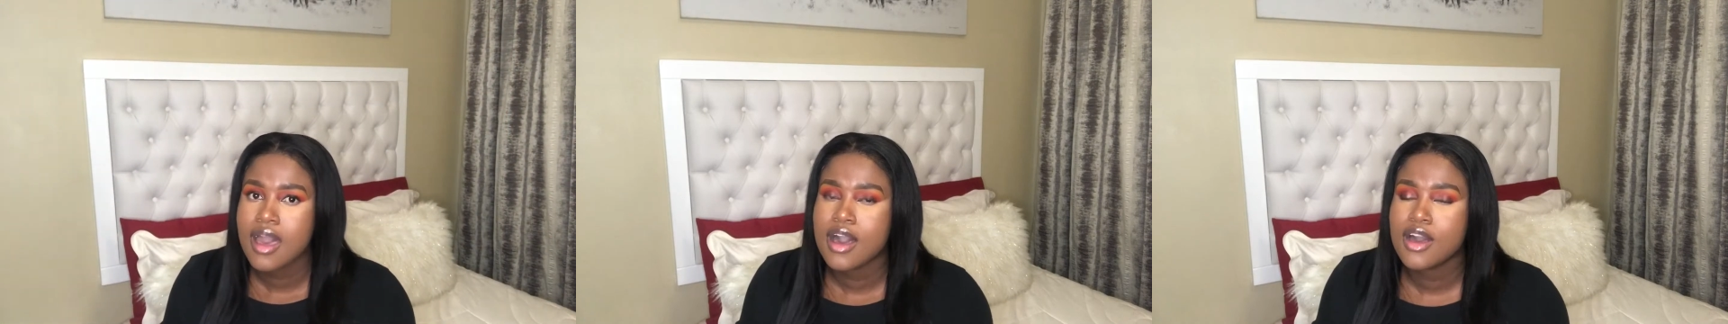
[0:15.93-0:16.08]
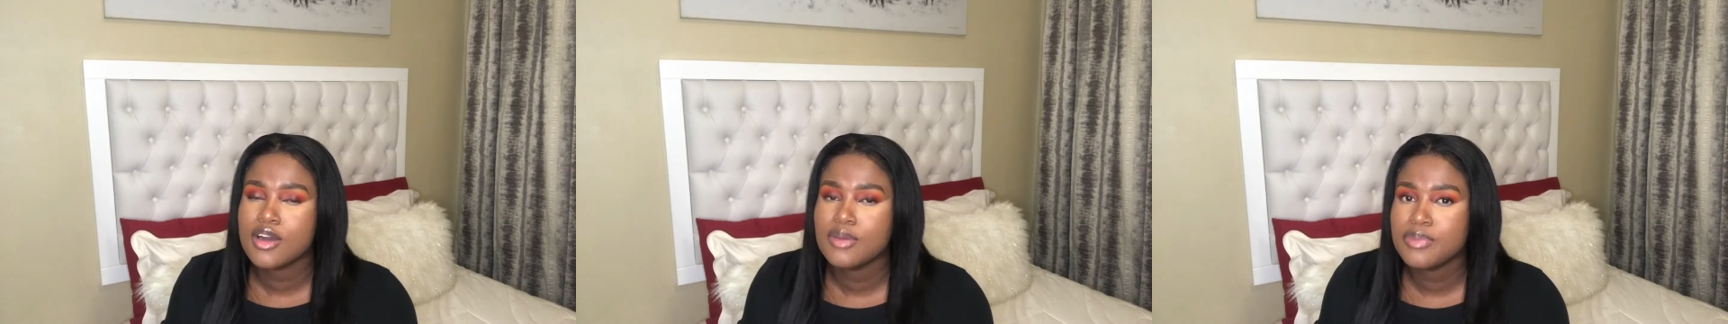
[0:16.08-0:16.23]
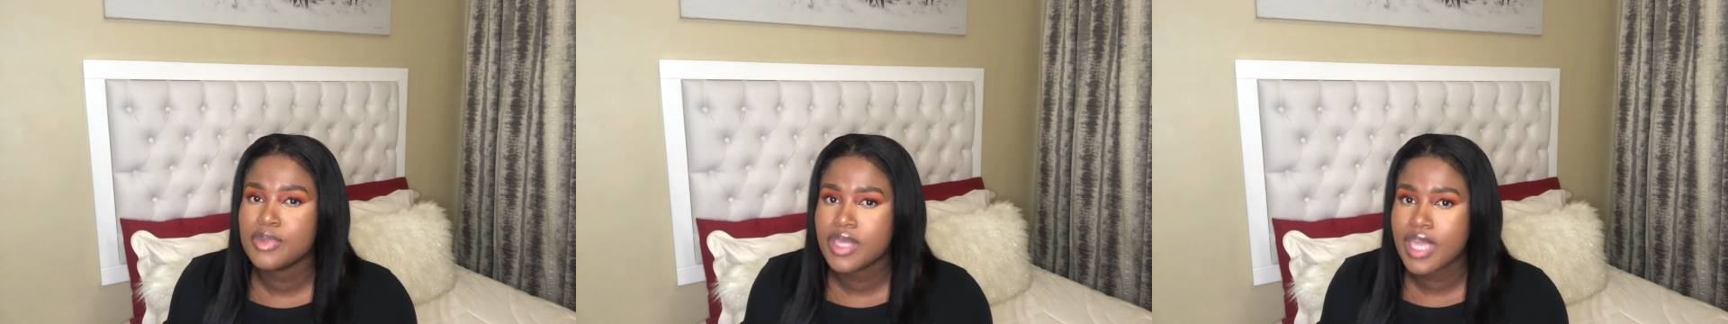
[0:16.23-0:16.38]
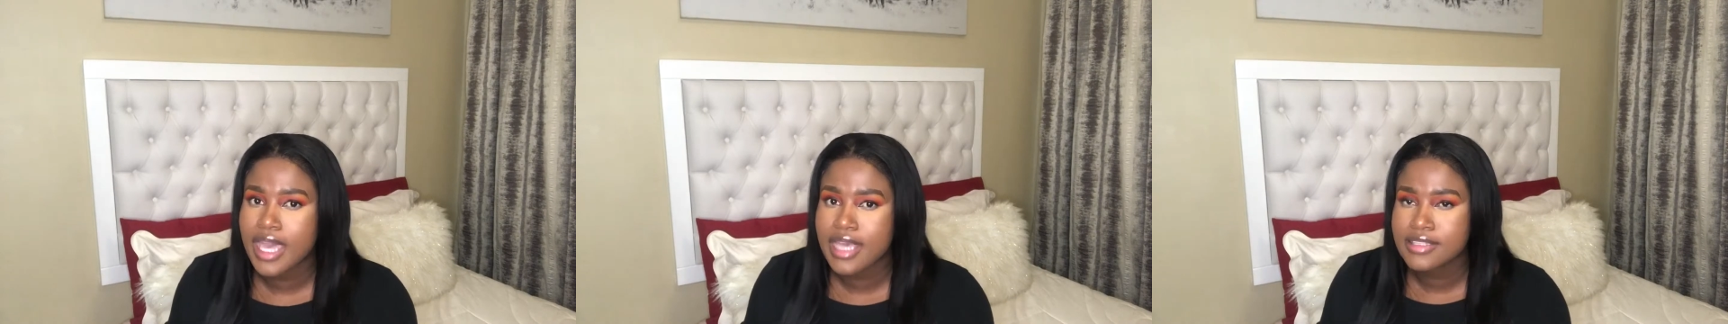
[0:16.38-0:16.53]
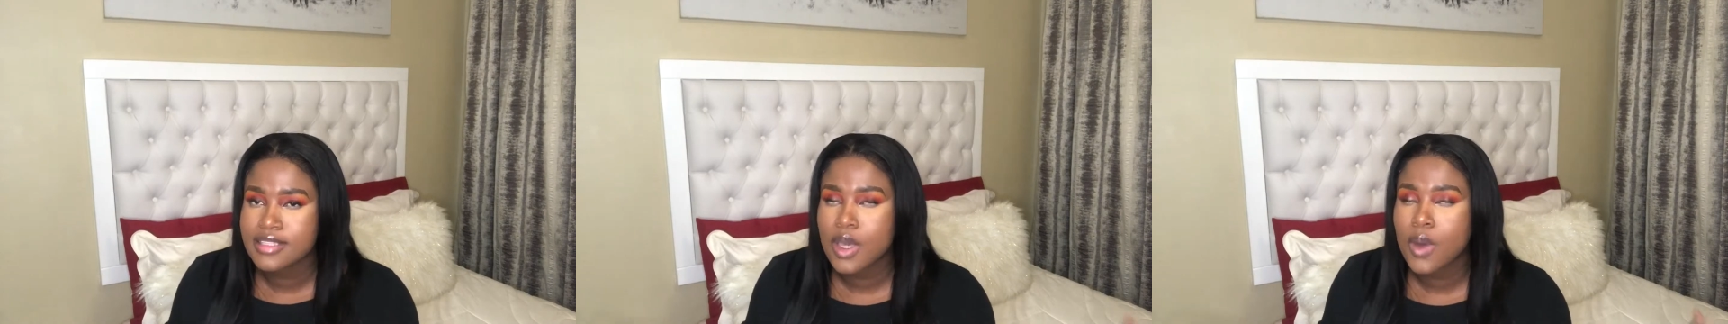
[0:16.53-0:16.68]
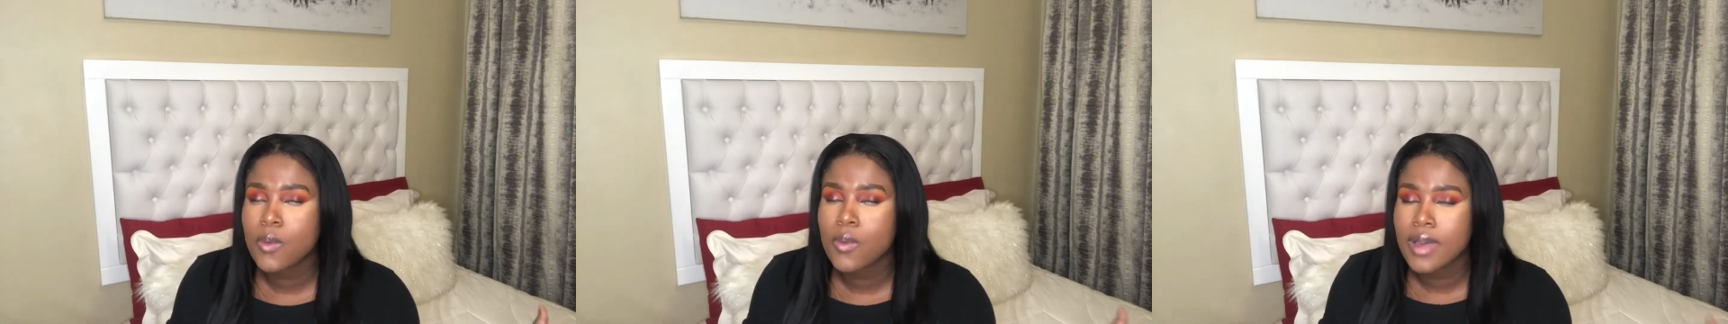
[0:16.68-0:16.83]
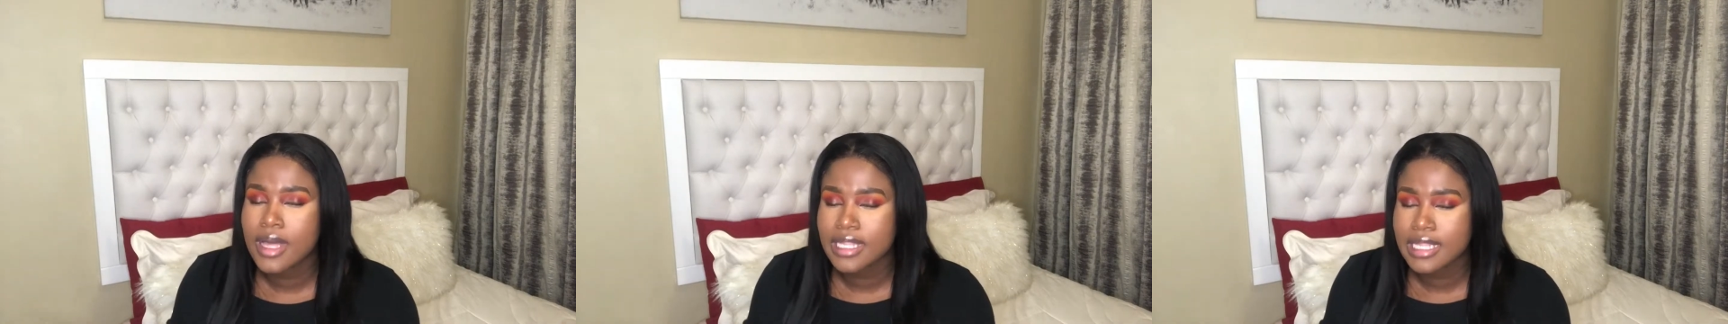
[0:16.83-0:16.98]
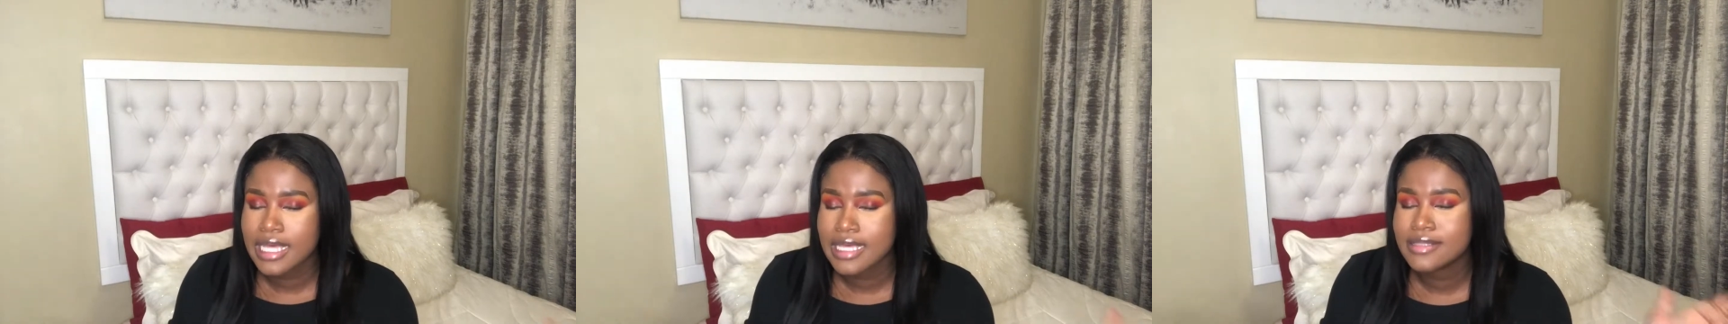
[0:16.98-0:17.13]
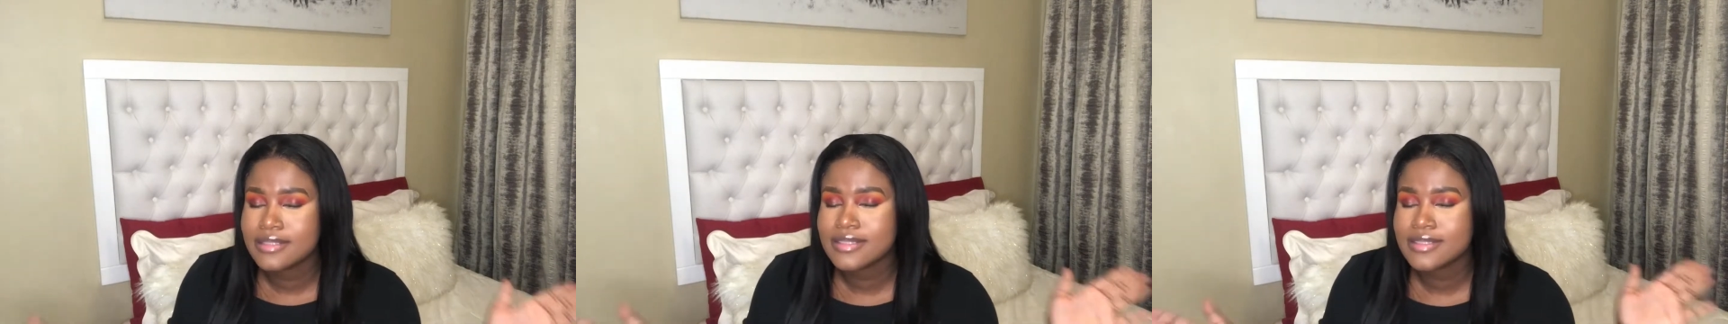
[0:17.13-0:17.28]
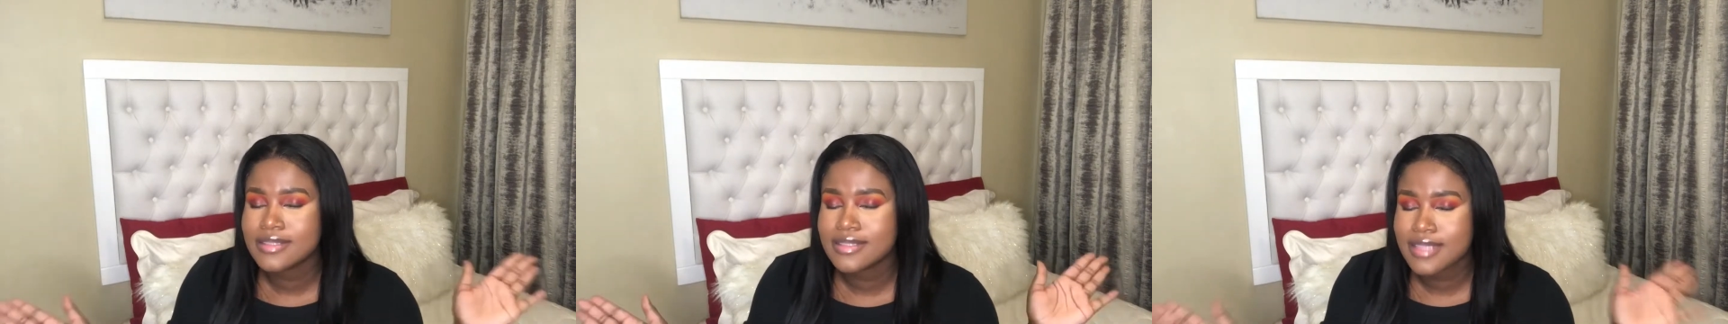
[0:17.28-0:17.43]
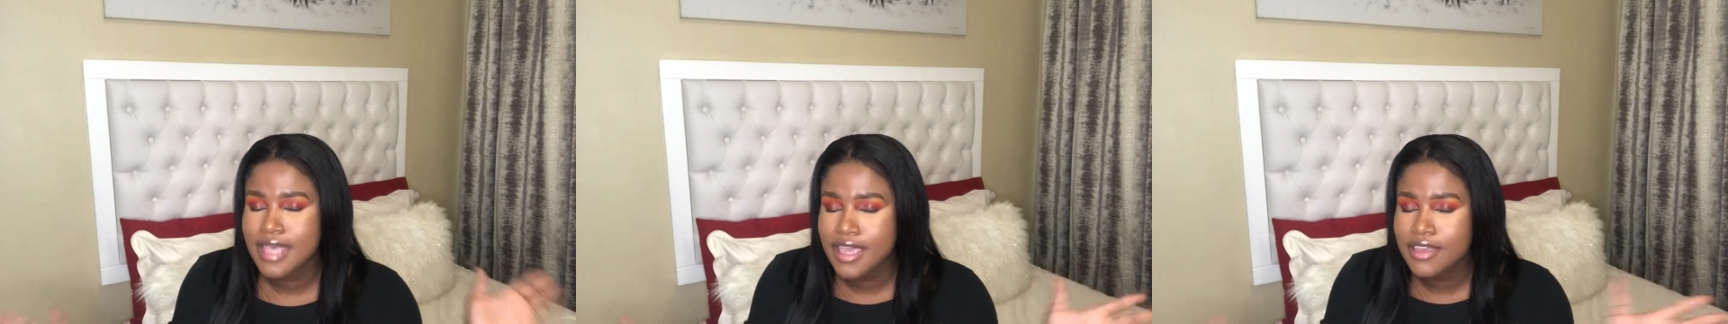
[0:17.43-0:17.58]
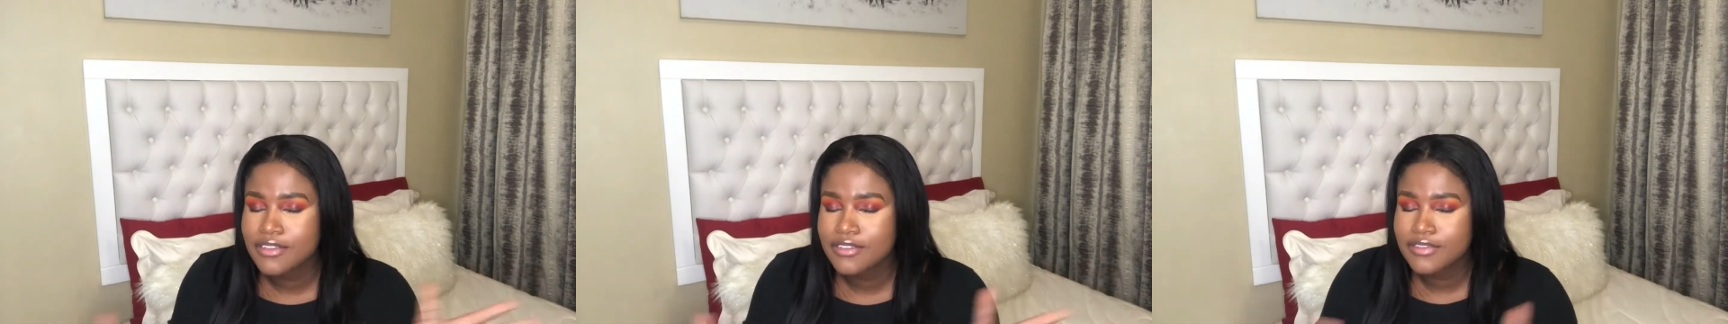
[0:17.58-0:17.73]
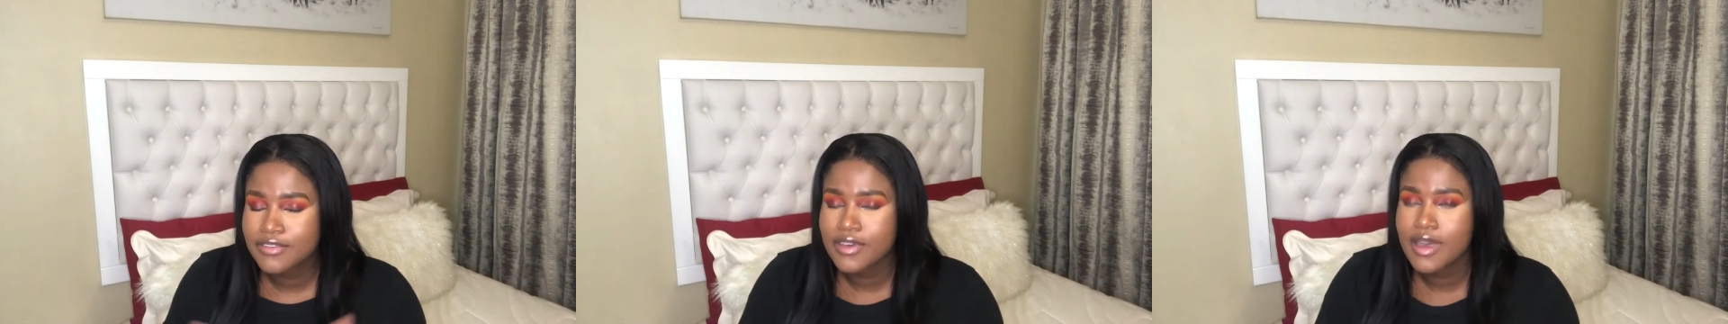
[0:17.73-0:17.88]
I hope you guys are well and
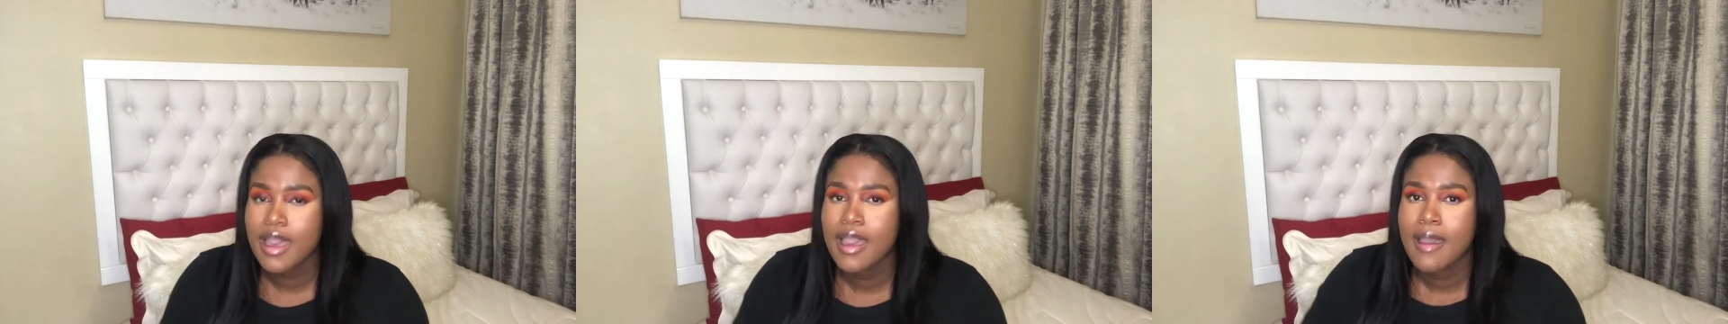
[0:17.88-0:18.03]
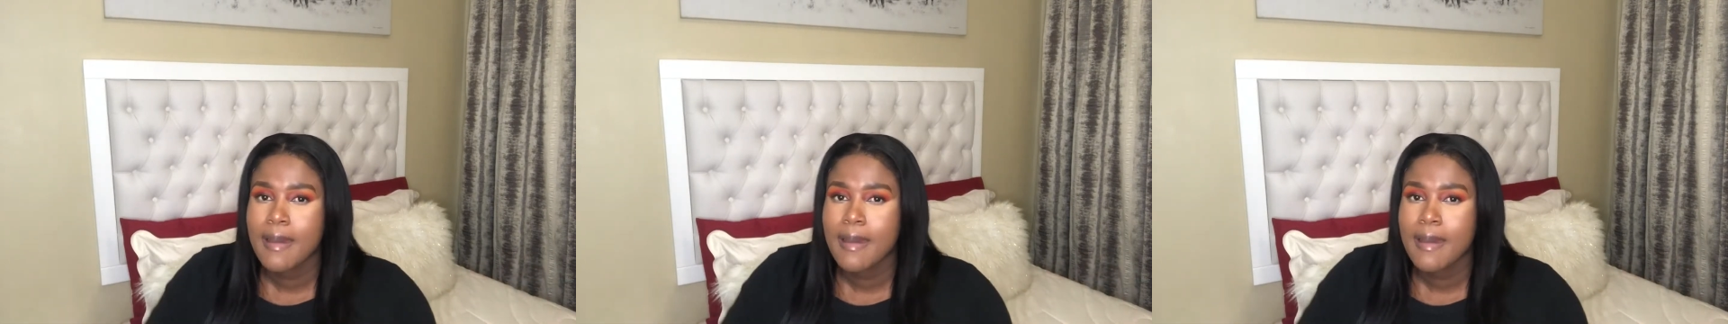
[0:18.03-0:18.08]
safe.